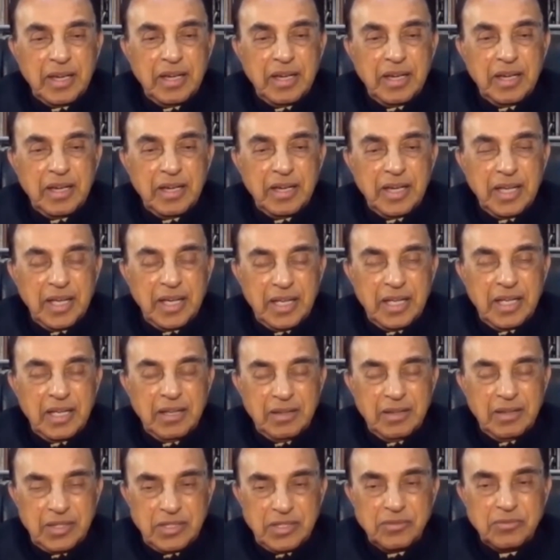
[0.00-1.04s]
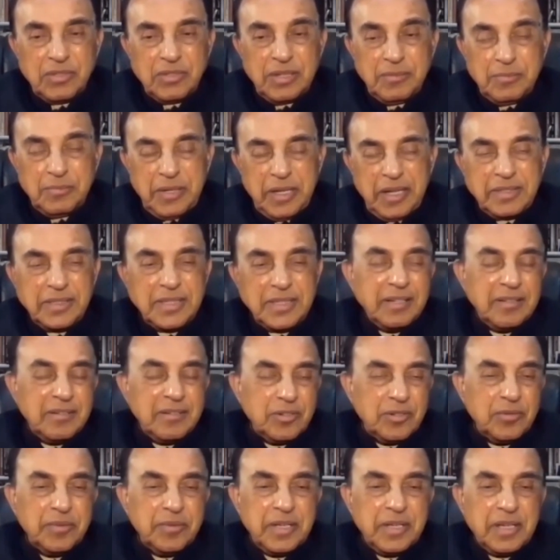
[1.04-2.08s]

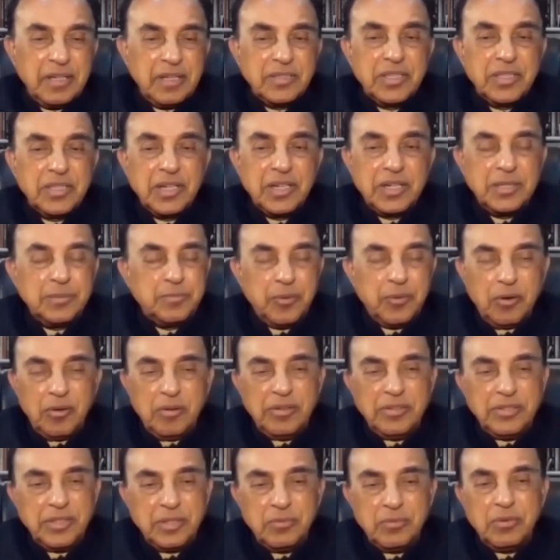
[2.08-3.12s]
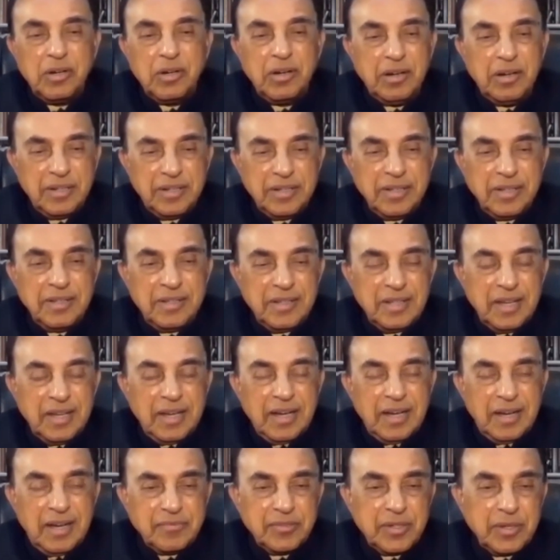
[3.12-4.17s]
entitled to be a third pole in the world
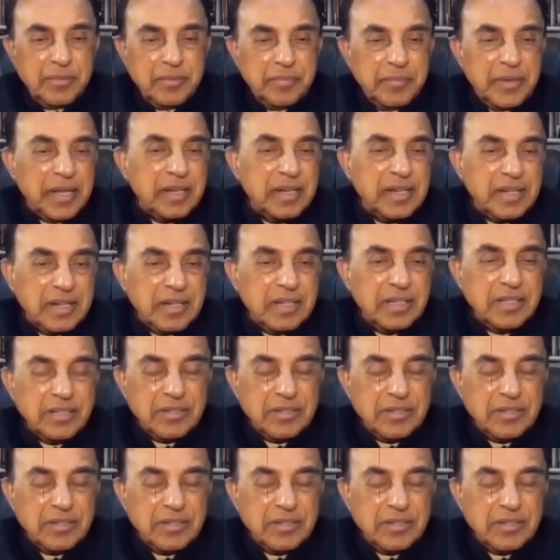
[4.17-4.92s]
after America